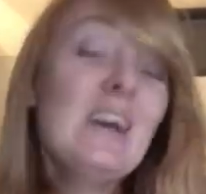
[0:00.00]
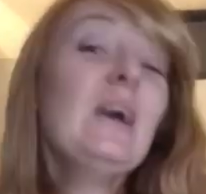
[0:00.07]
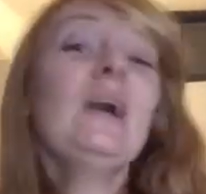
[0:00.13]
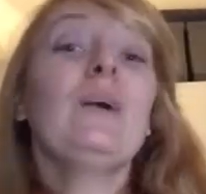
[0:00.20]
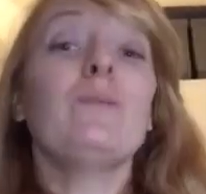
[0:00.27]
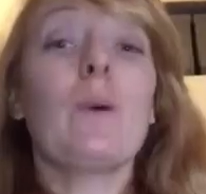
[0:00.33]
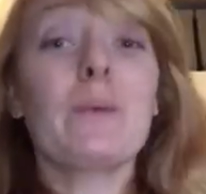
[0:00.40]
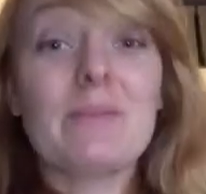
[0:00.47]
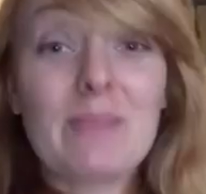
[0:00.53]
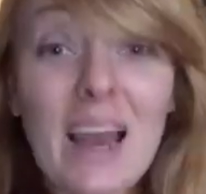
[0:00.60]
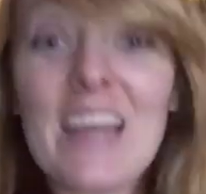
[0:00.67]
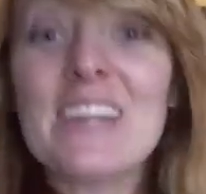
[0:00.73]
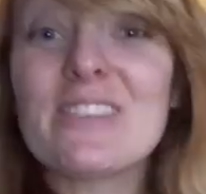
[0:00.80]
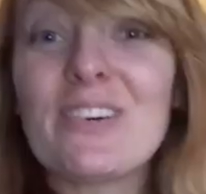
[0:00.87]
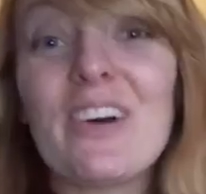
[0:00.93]
What we
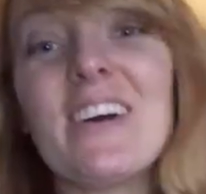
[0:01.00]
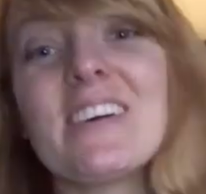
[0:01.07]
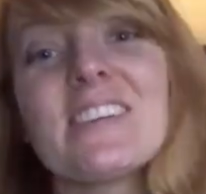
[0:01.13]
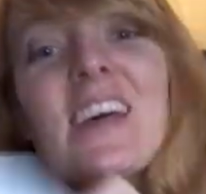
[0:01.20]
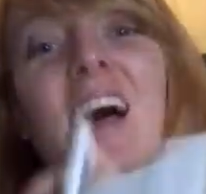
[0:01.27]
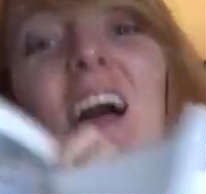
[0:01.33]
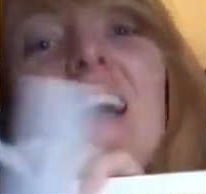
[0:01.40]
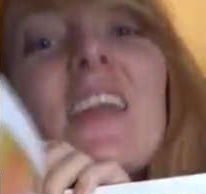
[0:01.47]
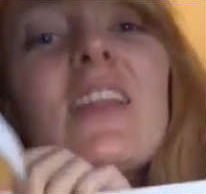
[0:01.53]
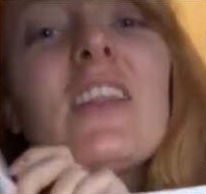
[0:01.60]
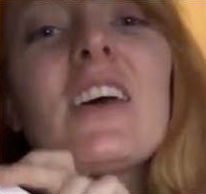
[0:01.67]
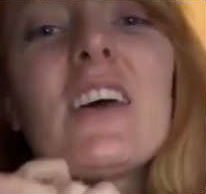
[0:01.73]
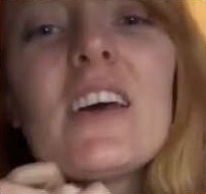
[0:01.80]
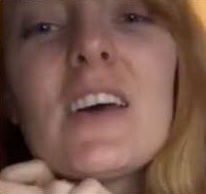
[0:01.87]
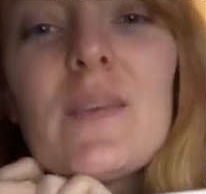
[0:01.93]
played was
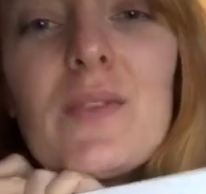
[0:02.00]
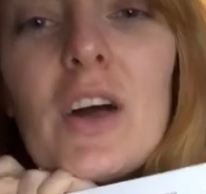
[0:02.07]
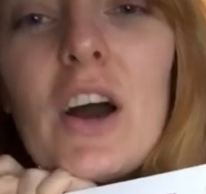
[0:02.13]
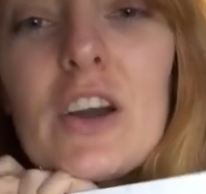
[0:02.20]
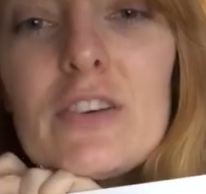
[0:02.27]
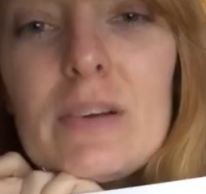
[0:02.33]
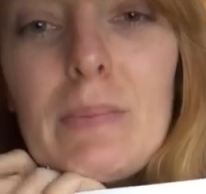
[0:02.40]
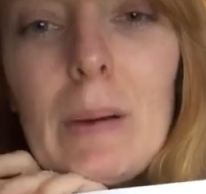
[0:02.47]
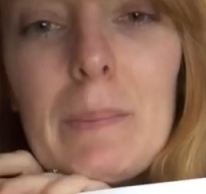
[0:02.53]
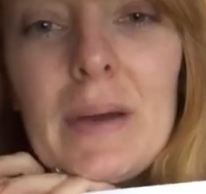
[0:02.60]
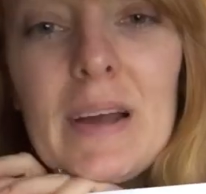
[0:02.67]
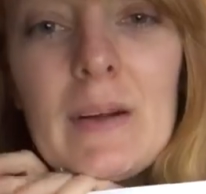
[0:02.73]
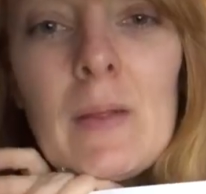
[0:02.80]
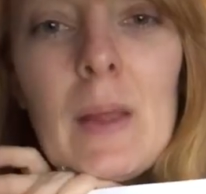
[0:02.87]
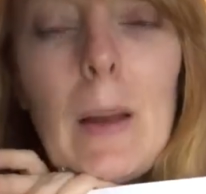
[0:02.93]
the Hungry
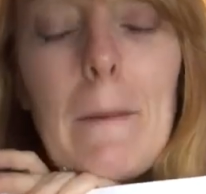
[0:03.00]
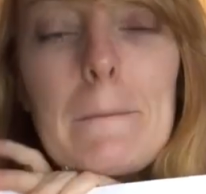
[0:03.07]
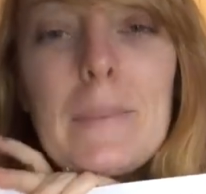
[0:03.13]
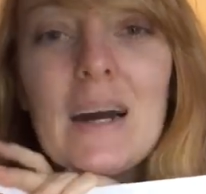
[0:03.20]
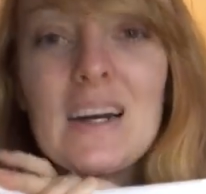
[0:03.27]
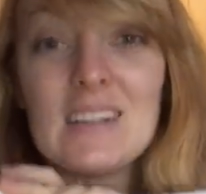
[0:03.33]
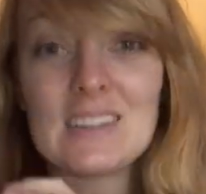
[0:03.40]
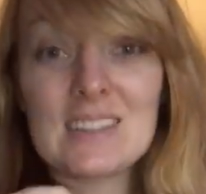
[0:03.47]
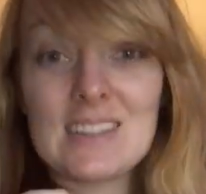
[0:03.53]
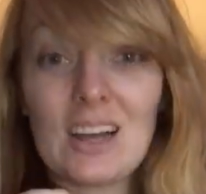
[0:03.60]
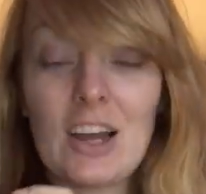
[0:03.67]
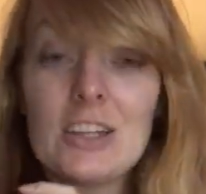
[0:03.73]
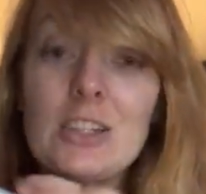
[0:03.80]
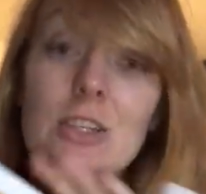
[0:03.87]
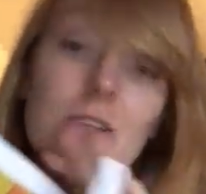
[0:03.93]
Puppet, but
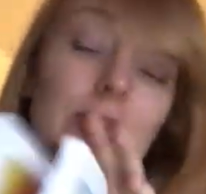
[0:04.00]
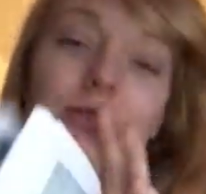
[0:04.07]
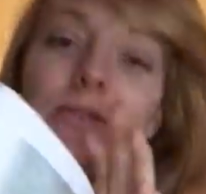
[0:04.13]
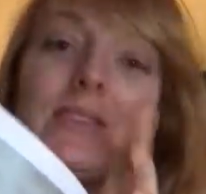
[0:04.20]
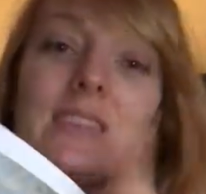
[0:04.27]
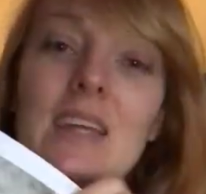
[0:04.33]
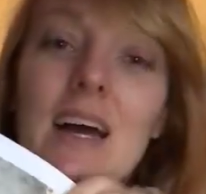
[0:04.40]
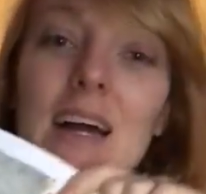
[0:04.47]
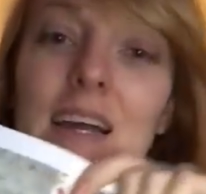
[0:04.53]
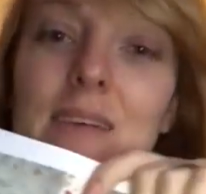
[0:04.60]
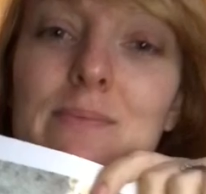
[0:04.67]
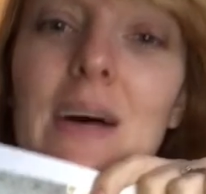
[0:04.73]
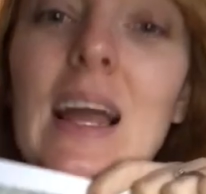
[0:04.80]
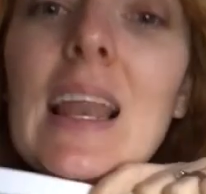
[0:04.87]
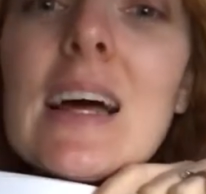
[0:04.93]
I used
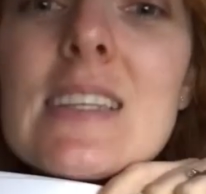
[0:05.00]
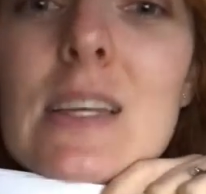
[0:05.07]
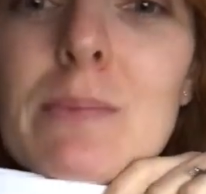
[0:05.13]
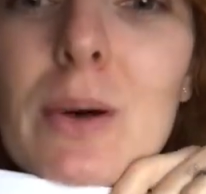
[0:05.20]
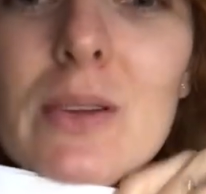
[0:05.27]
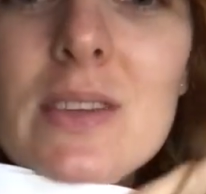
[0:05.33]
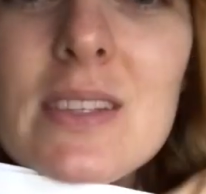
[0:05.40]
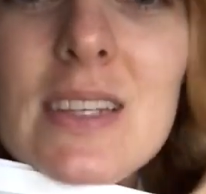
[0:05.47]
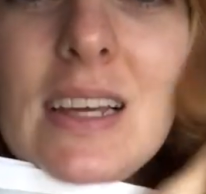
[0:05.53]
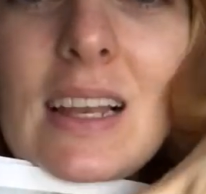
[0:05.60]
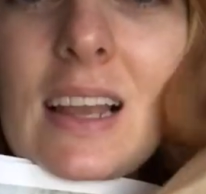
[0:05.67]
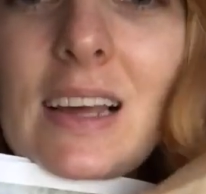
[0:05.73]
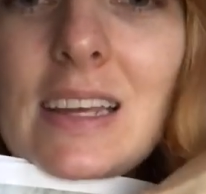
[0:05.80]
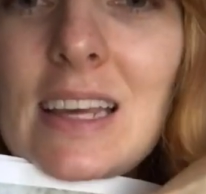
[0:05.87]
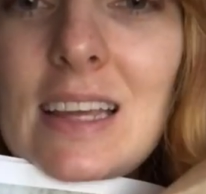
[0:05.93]
a letter monster
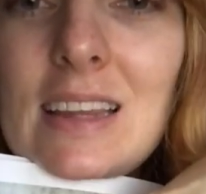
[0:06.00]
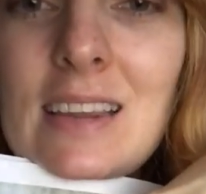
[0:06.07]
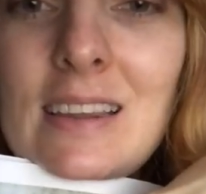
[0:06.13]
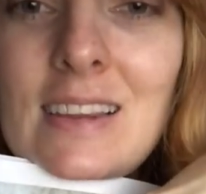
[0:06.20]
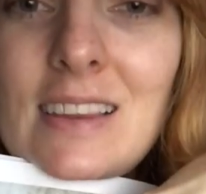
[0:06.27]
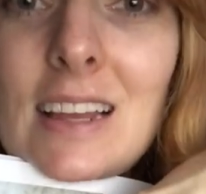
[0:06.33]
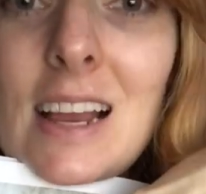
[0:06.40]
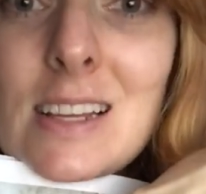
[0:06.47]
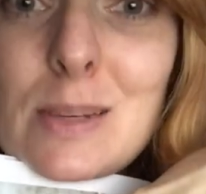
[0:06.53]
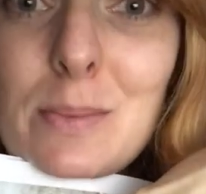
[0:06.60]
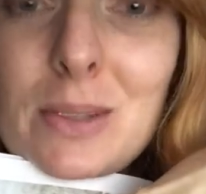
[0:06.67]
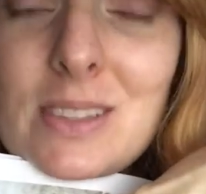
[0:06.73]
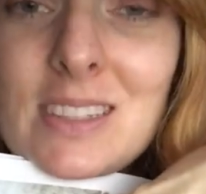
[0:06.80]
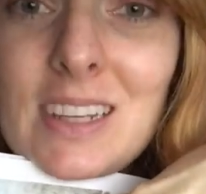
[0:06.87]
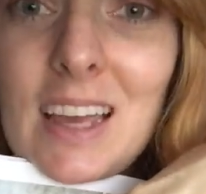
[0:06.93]
like in the Letter
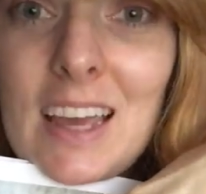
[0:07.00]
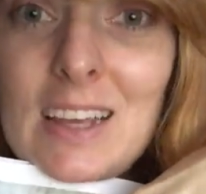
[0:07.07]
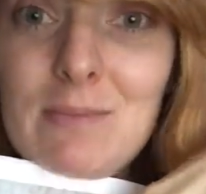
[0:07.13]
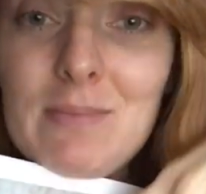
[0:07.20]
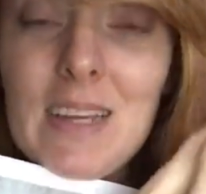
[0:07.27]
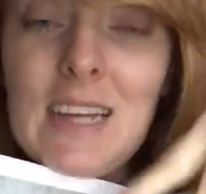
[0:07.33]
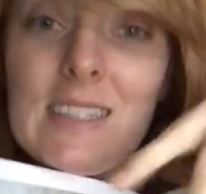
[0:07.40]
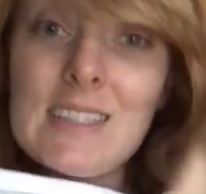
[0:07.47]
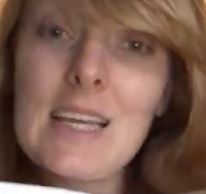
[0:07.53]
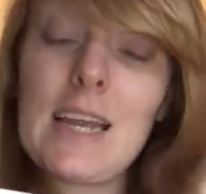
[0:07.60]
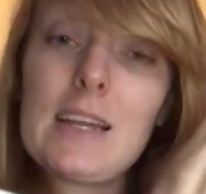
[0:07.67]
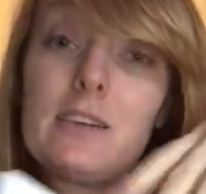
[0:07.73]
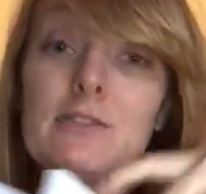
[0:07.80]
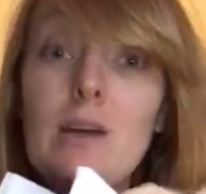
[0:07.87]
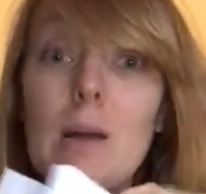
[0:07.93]
Monster game
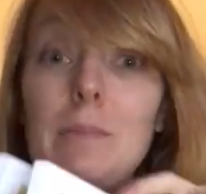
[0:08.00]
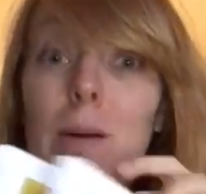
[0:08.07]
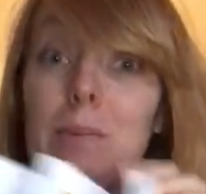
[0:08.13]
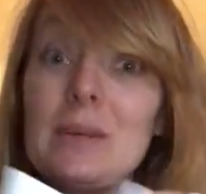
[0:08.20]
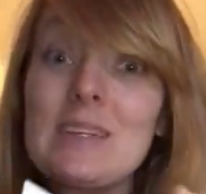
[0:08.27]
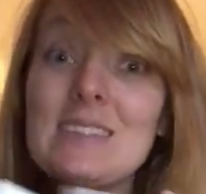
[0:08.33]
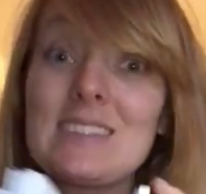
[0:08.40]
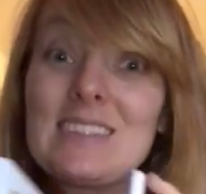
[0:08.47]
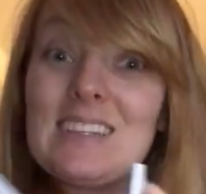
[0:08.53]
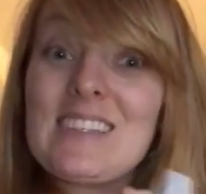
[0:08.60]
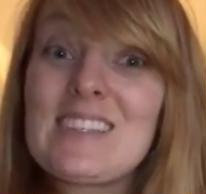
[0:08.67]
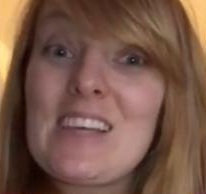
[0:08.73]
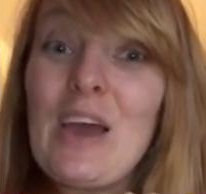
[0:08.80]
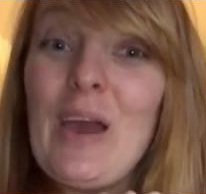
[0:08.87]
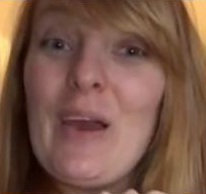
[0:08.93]
instead of a puppet.
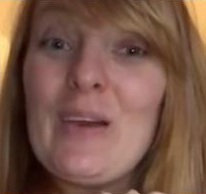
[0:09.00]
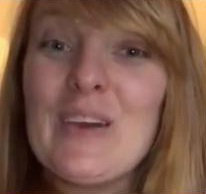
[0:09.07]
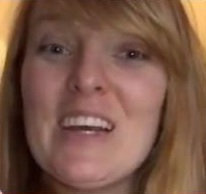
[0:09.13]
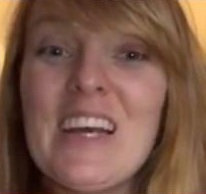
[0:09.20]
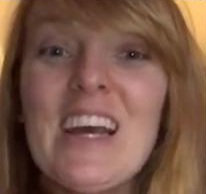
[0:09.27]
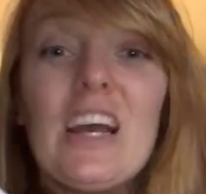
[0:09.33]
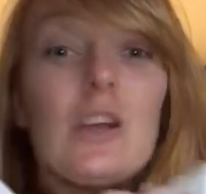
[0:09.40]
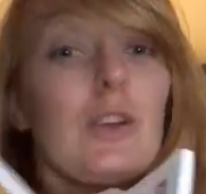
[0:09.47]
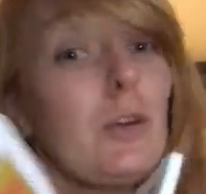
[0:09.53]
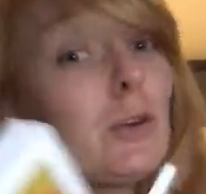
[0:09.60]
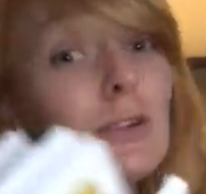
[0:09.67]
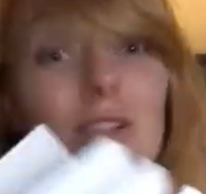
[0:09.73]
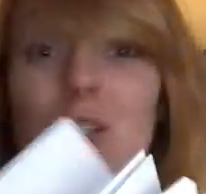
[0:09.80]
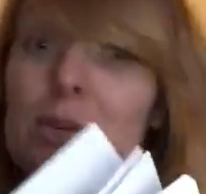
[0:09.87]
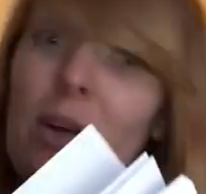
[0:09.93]
So you
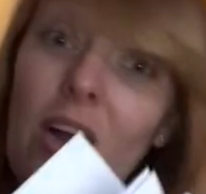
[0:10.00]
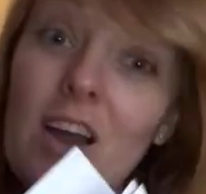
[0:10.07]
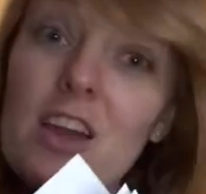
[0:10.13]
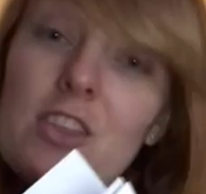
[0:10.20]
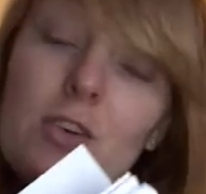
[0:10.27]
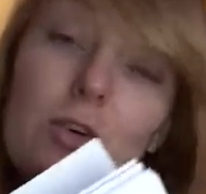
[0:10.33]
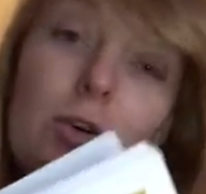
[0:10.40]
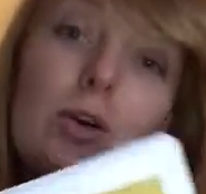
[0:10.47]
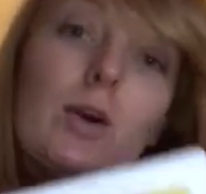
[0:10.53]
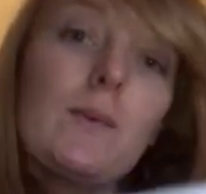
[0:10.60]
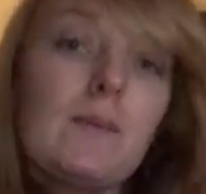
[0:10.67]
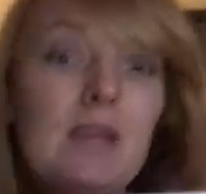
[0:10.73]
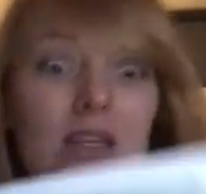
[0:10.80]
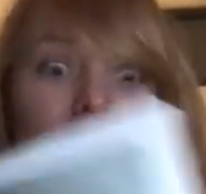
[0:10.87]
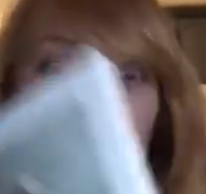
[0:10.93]
can do either or,
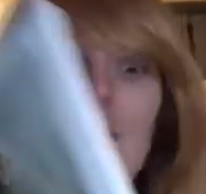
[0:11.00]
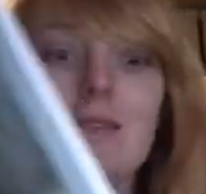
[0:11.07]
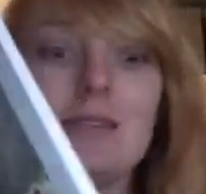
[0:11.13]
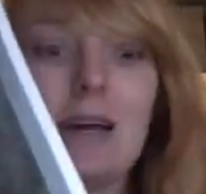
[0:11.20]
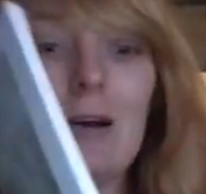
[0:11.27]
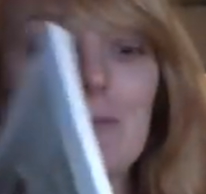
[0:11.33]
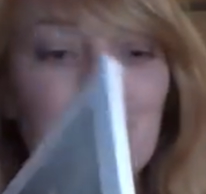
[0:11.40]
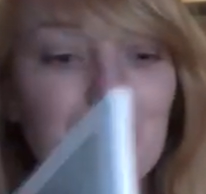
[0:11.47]
it turns out.